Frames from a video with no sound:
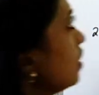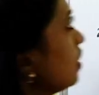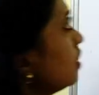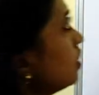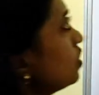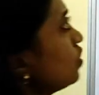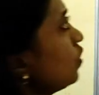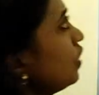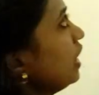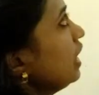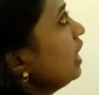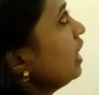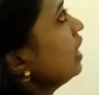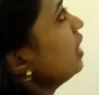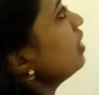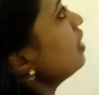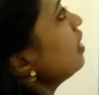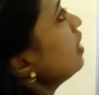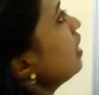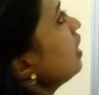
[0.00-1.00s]
So
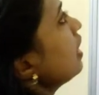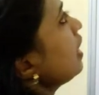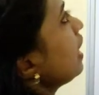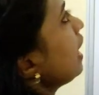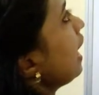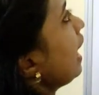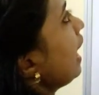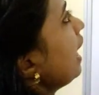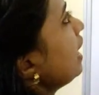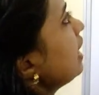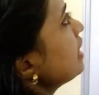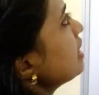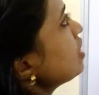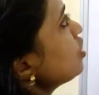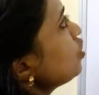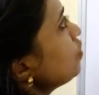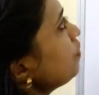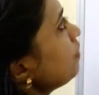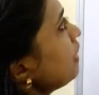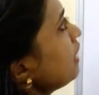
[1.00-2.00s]
here a is
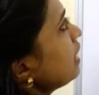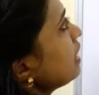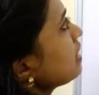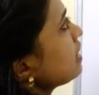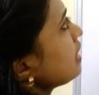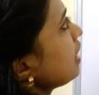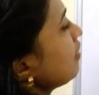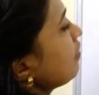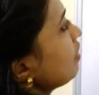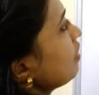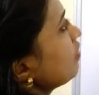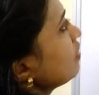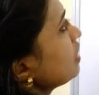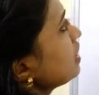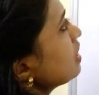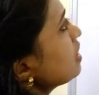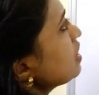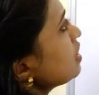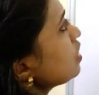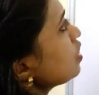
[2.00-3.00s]
to b is given, which
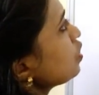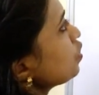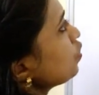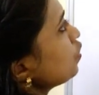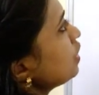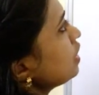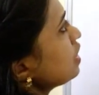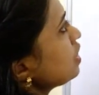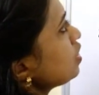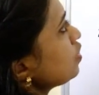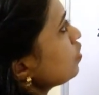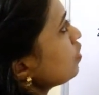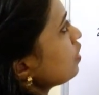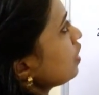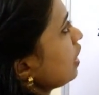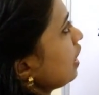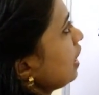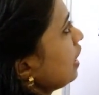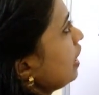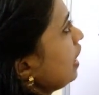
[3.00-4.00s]
is 2 is to
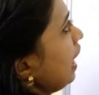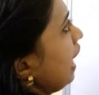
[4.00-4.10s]
3,